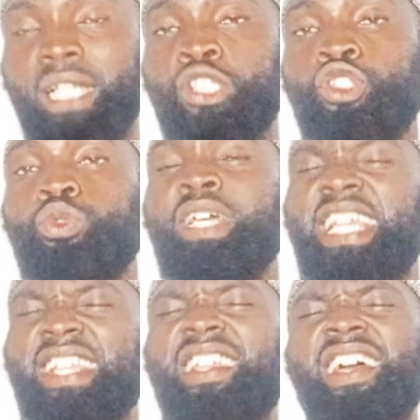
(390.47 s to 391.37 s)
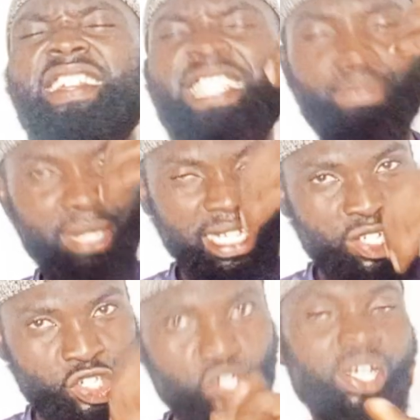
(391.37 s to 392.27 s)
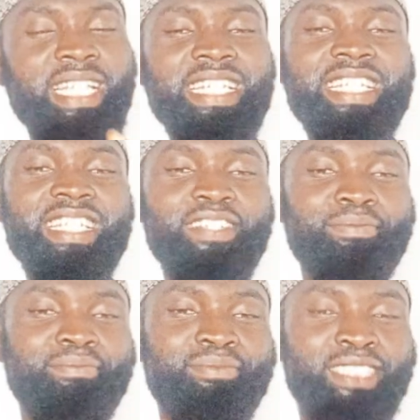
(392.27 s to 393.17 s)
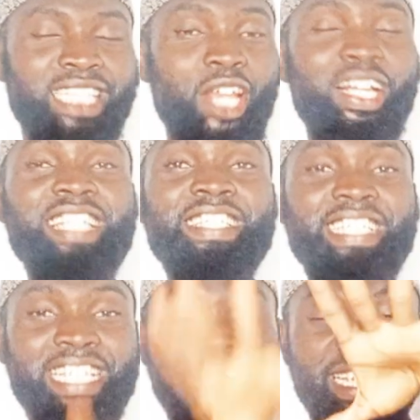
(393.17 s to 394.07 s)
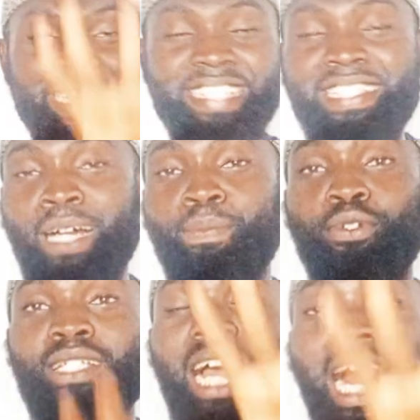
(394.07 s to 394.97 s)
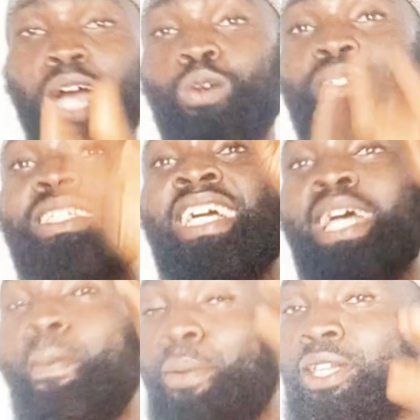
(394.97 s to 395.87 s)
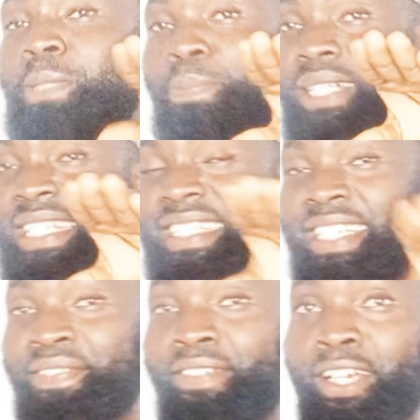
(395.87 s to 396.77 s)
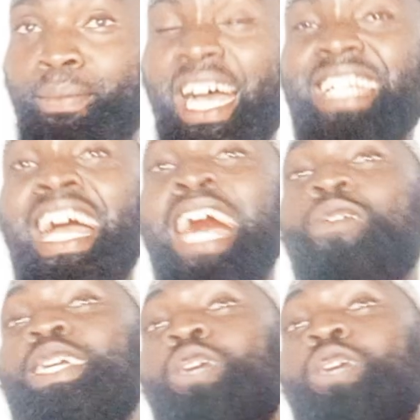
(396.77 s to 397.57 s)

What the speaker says: Bintu. The girl is being trained. Now you can see these examples house both present tense verb and how